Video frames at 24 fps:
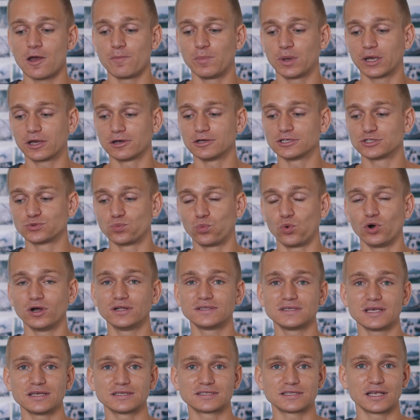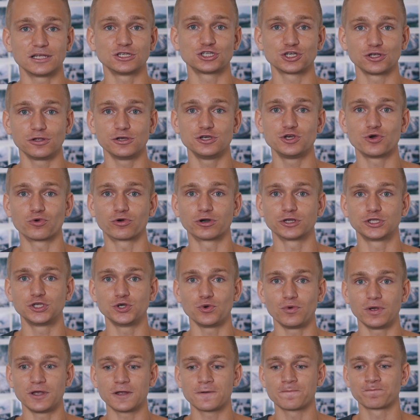because what essentially you're
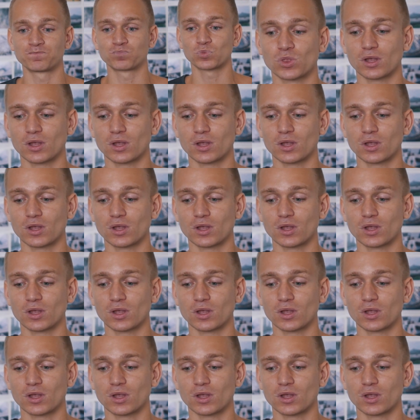doing,